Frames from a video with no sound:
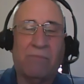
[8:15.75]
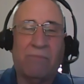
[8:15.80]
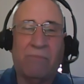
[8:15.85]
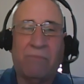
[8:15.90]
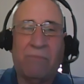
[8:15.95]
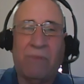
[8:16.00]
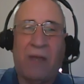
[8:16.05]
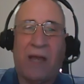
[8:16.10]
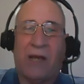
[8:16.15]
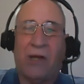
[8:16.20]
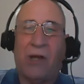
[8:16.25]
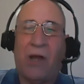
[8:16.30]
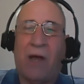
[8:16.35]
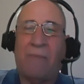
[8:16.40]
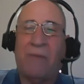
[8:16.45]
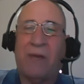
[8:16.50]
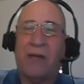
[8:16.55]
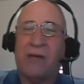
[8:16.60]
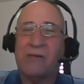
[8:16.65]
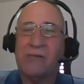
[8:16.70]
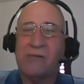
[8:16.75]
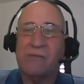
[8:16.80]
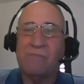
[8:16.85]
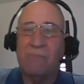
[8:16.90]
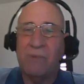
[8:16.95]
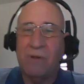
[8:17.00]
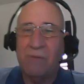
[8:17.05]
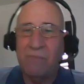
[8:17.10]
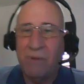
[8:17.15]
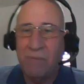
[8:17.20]
economics,
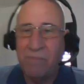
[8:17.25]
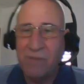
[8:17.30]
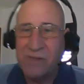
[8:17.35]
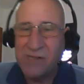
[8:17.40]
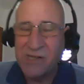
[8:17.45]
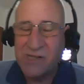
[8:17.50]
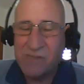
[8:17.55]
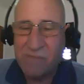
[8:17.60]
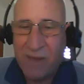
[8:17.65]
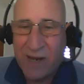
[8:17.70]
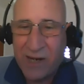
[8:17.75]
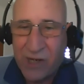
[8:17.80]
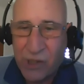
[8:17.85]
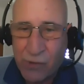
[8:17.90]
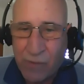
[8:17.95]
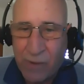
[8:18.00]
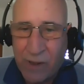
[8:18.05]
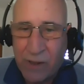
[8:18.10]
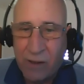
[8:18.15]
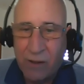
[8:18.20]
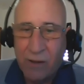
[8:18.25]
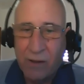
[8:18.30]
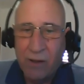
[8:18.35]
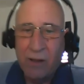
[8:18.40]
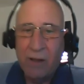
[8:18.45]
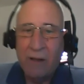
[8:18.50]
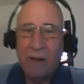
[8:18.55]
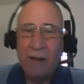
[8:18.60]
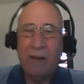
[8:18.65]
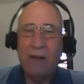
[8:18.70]
business management,
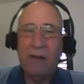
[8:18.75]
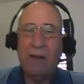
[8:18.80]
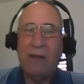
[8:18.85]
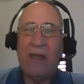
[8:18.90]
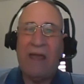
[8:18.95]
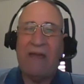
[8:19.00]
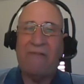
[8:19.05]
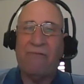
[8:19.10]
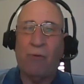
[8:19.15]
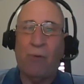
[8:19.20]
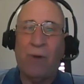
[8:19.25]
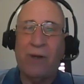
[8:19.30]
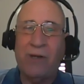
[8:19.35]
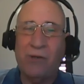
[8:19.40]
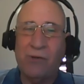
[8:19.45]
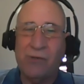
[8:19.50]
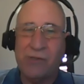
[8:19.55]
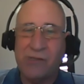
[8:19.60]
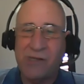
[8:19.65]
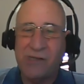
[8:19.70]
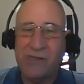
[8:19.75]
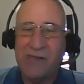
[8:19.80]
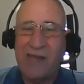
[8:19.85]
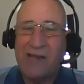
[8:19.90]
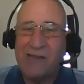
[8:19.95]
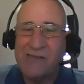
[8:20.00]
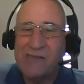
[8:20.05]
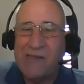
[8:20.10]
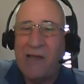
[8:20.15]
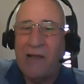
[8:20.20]
everyone uses
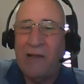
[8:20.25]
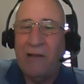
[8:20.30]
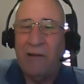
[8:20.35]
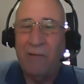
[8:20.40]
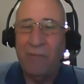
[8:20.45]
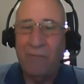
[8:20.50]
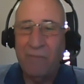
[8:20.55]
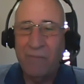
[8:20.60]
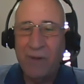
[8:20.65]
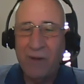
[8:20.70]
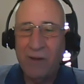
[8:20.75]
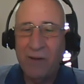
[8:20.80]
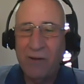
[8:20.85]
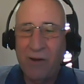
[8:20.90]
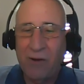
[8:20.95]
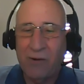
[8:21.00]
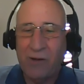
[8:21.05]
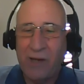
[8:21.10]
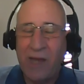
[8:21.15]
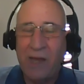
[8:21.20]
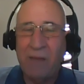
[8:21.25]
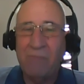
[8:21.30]
Excel, okay?